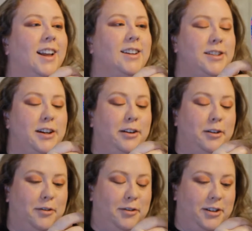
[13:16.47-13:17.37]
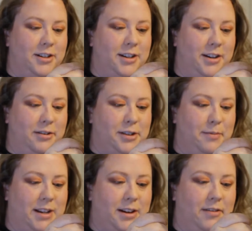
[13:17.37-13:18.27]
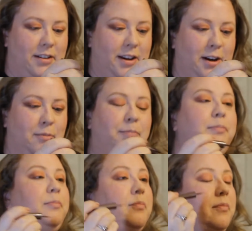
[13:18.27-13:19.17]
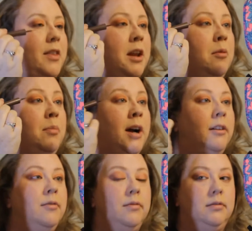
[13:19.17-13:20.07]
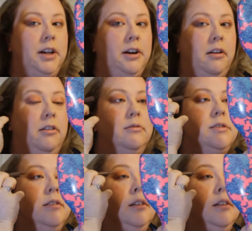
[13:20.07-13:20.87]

as she continues to mess everything up. But here goes.